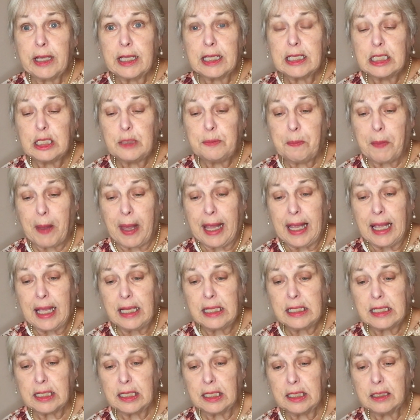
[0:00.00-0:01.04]

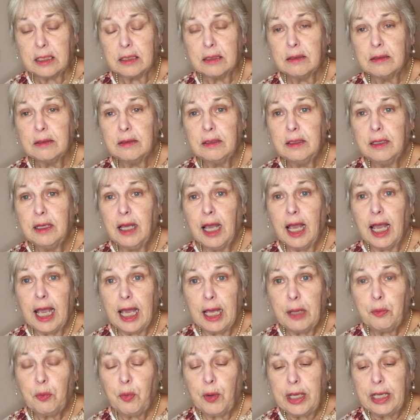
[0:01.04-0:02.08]
expanded
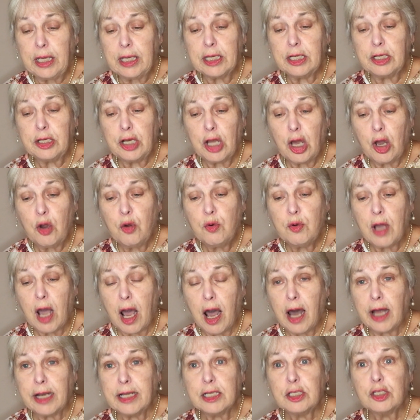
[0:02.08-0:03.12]
and we can know
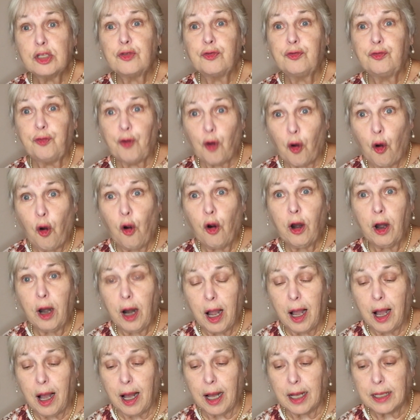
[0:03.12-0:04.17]
God is for
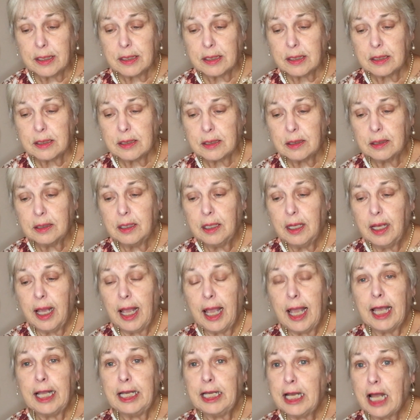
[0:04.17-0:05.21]
us
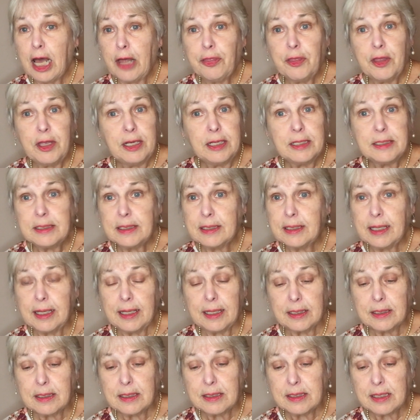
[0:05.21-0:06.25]
and nothing is
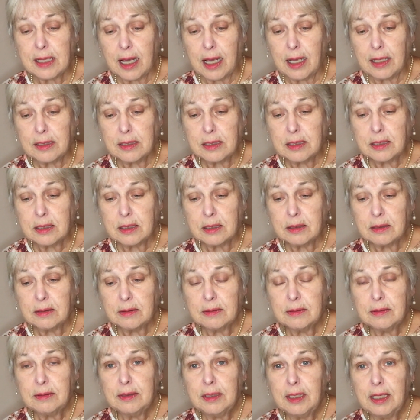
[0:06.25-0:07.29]
against us.
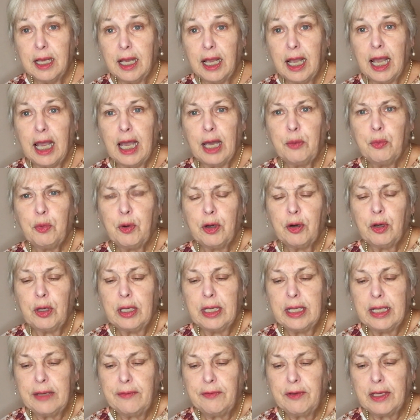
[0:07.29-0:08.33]
And we're
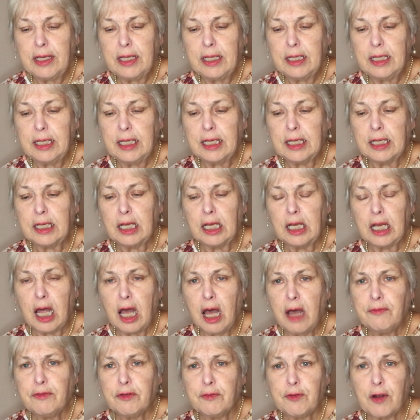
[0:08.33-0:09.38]
living in
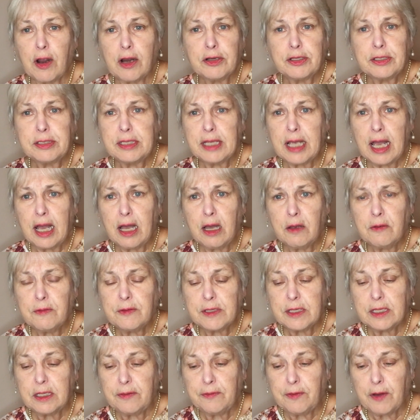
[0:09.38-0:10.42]
love of
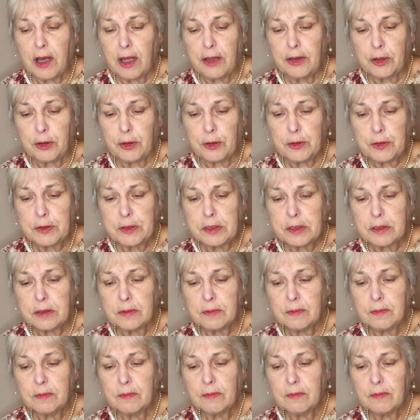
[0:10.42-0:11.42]
ourselves and of others.